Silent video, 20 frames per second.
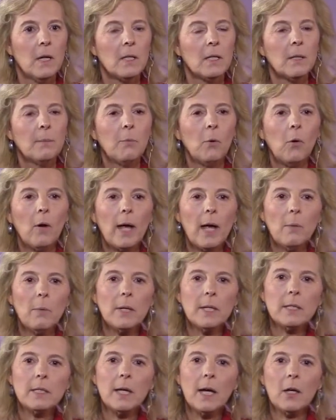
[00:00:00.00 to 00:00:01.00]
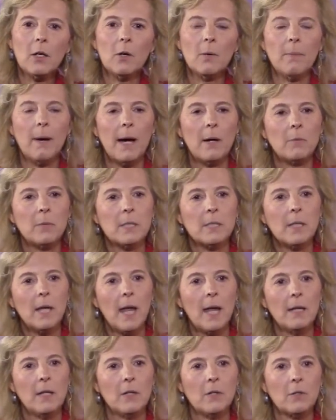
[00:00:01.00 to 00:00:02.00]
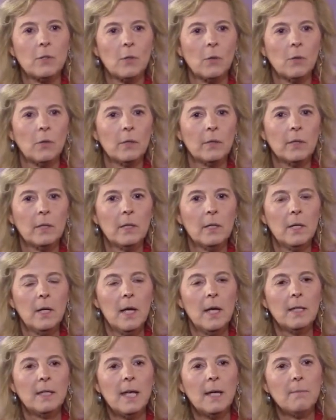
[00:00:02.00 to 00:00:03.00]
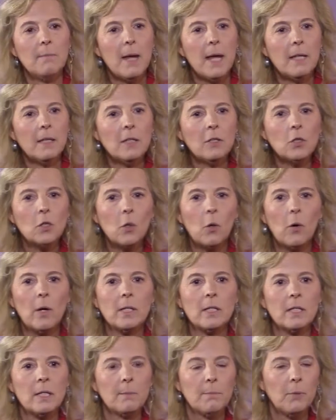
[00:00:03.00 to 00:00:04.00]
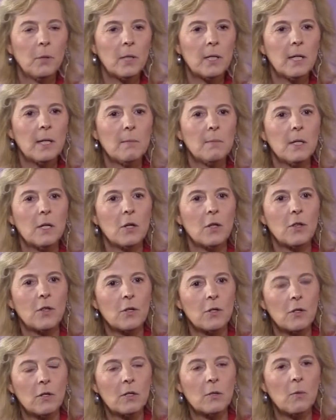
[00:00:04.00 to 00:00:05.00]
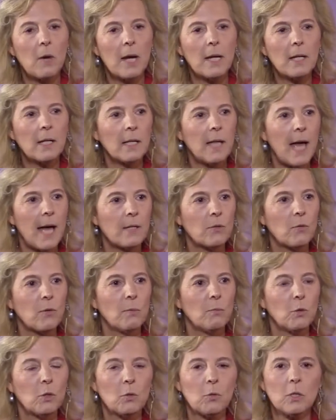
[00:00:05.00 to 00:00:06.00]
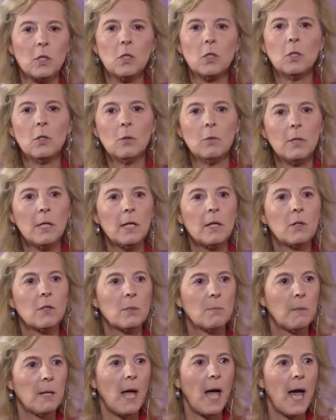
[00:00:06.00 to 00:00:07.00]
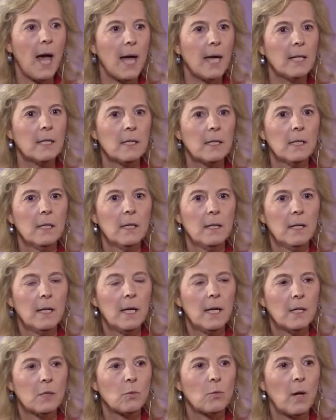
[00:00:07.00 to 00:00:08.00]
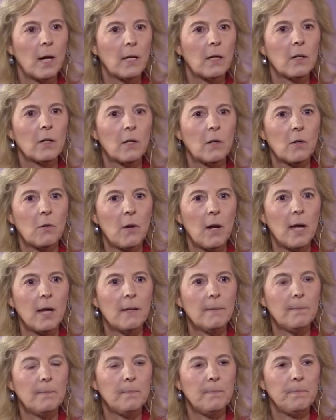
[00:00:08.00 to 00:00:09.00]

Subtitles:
The boy I want to tell you about was 10 years old. They made the choice to put him in a 3rd grade classroom, which was 2 years behind his regular grade.